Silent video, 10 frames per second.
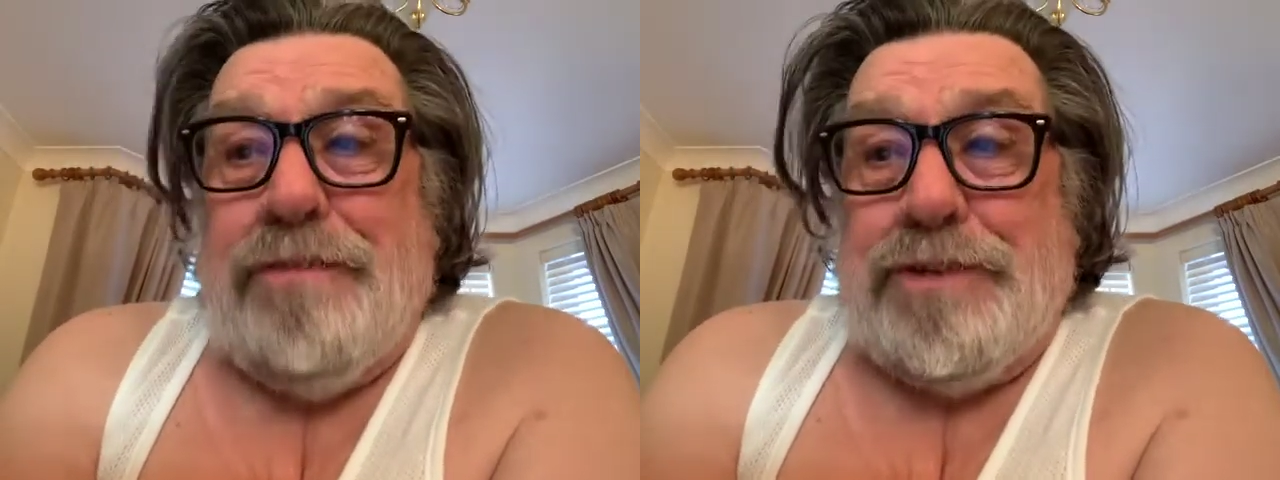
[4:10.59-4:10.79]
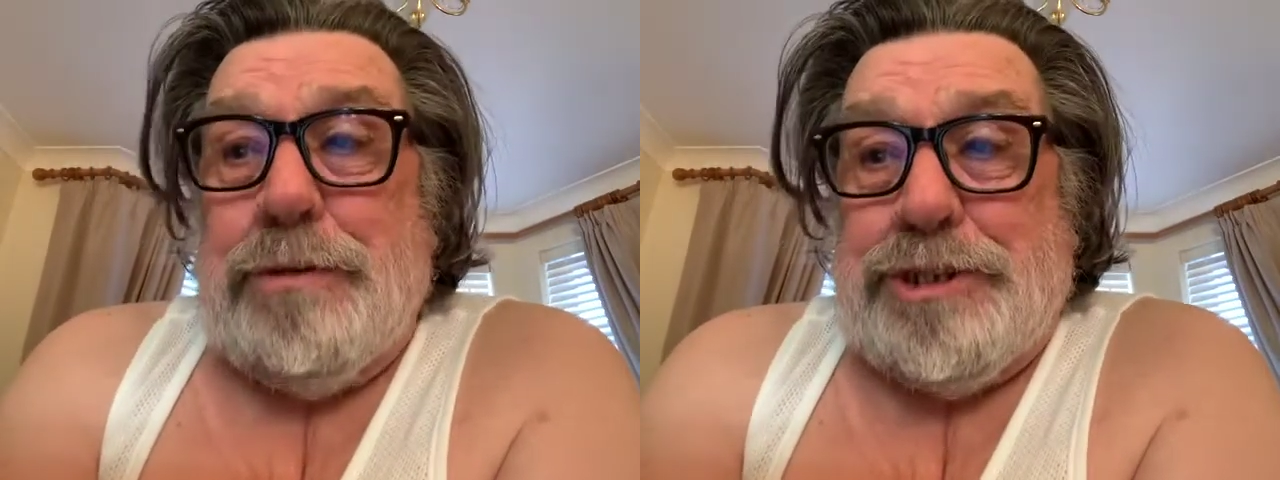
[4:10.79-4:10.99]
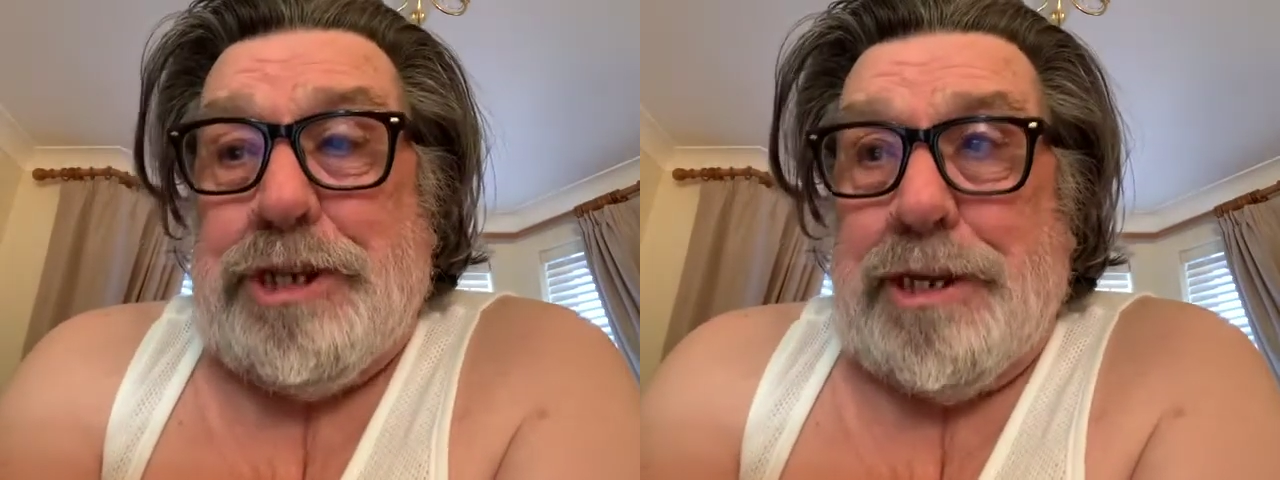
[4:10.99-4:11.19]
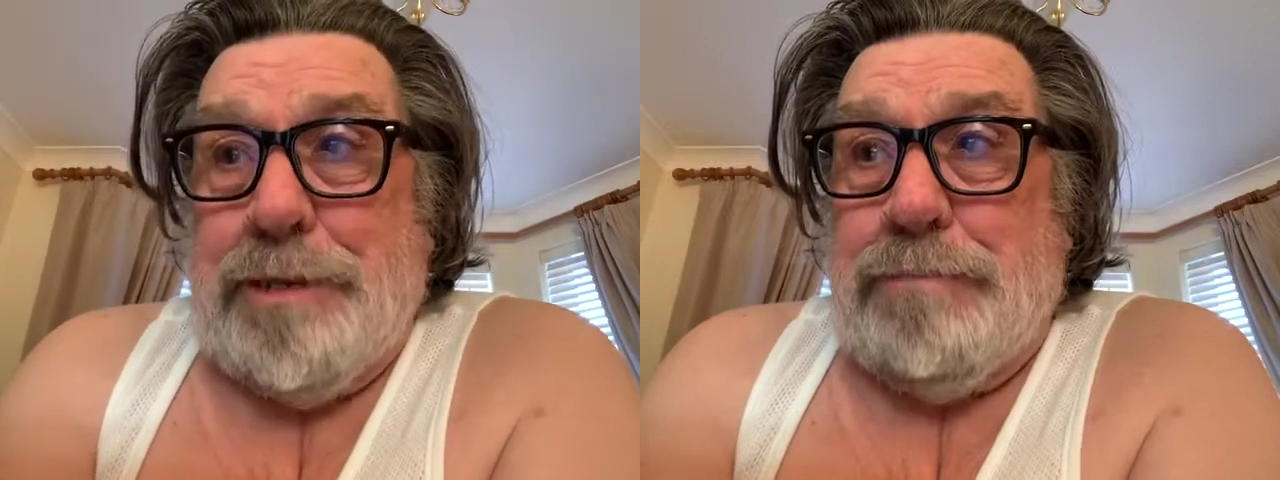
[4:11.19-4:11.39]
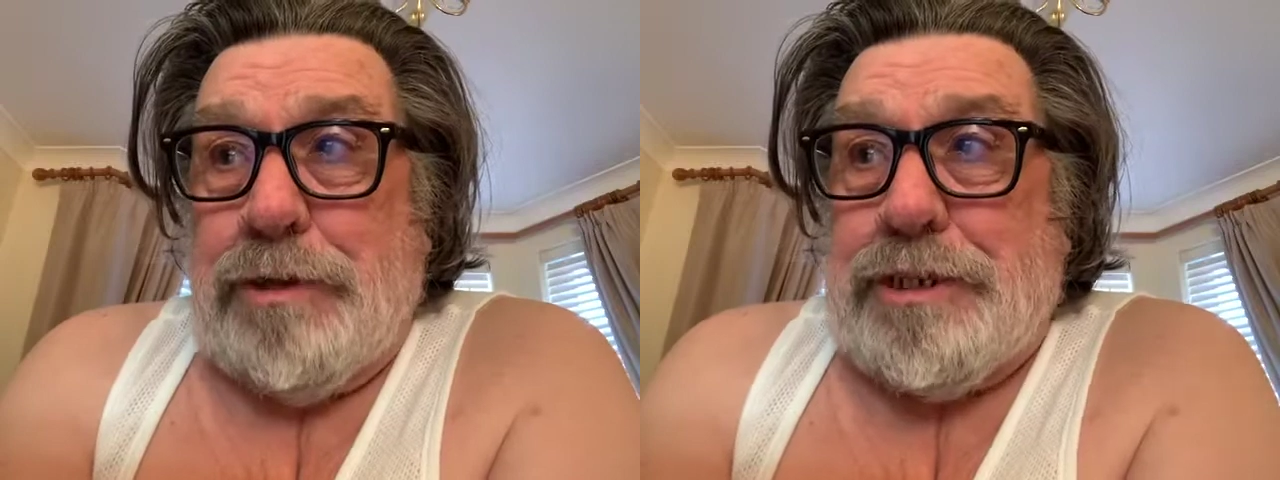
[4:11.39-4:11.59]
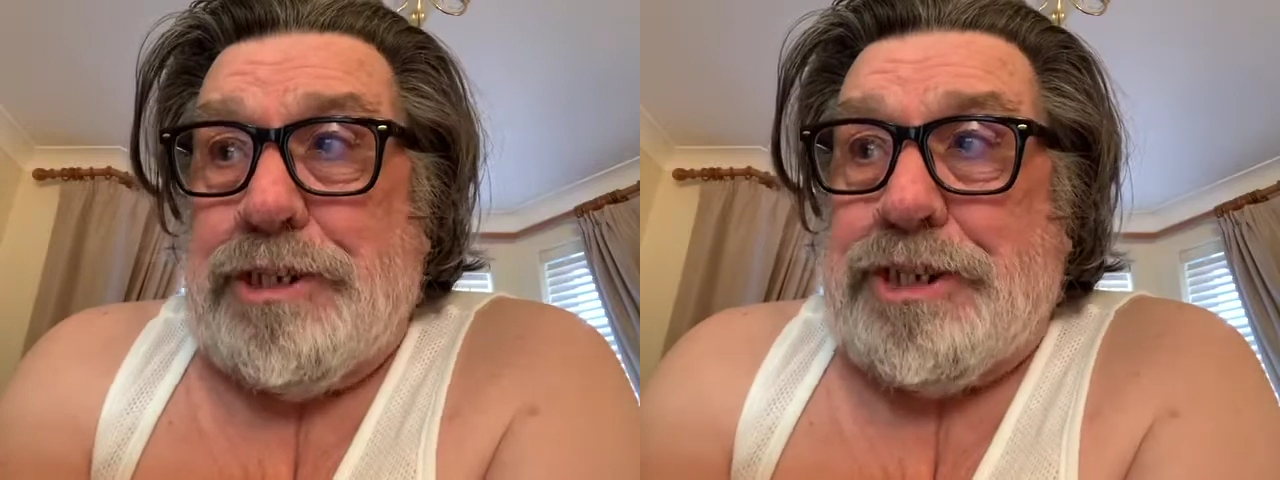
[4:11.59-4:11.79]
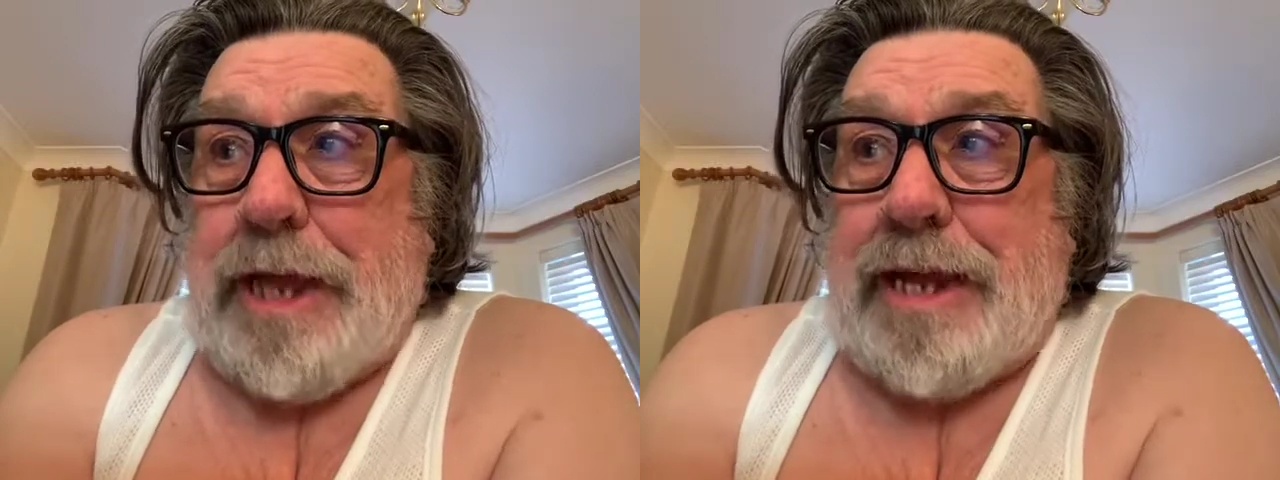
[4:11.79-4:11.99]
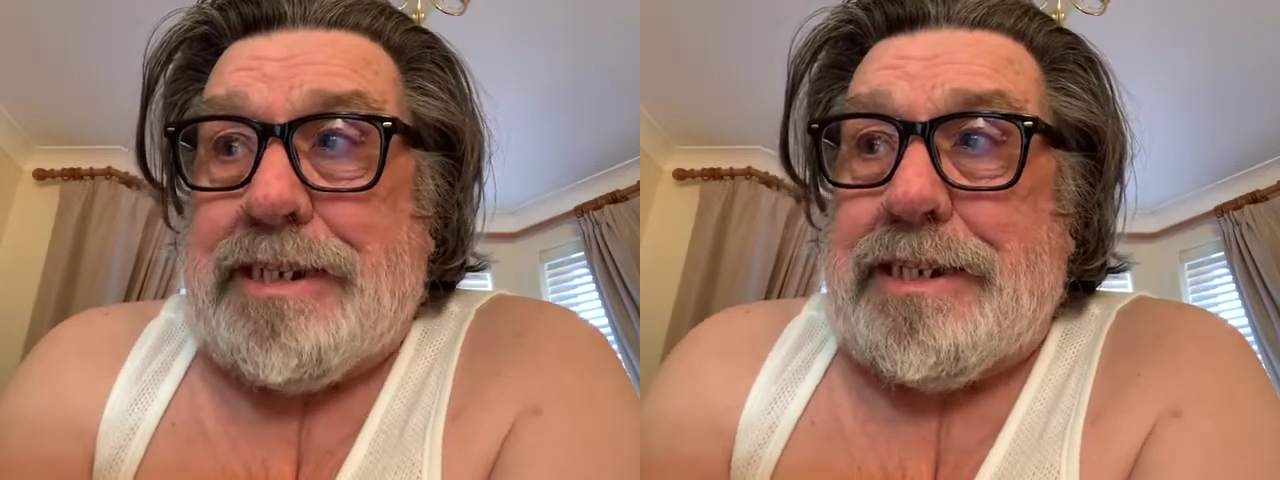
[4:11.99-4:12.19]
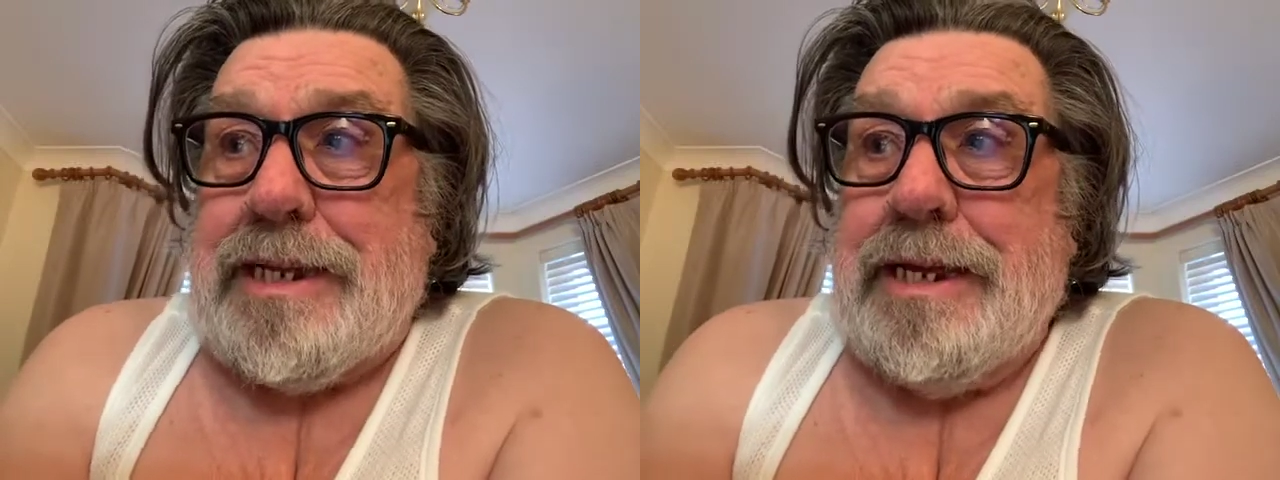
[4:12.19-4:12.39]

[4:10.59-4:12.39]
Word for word: a few shilling bloody stacks